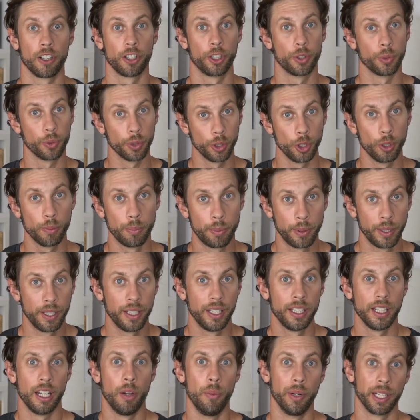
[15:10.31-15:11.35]
group,
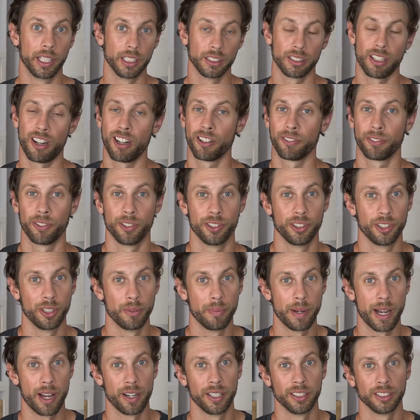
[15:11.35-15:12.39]
and we can talk further
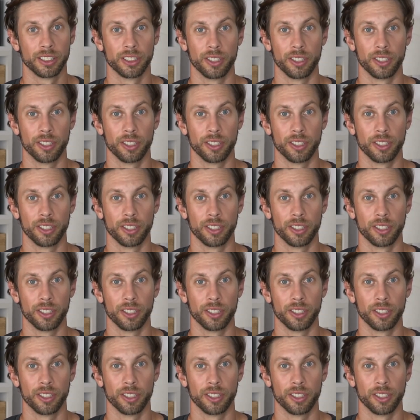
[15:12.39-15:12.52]
about it.